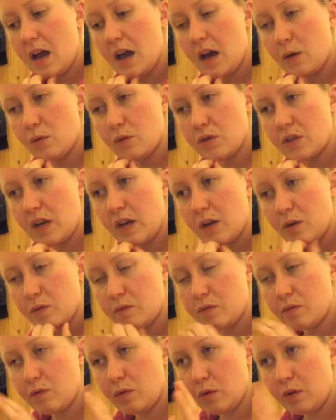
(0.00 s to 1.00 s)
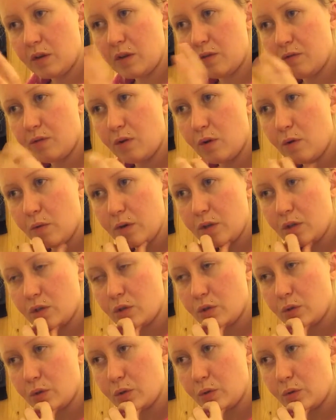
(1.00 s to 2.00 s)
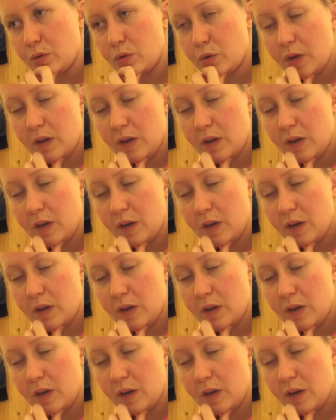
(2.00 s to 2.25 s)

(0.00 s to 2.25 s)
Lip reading: I was kind of looking forward to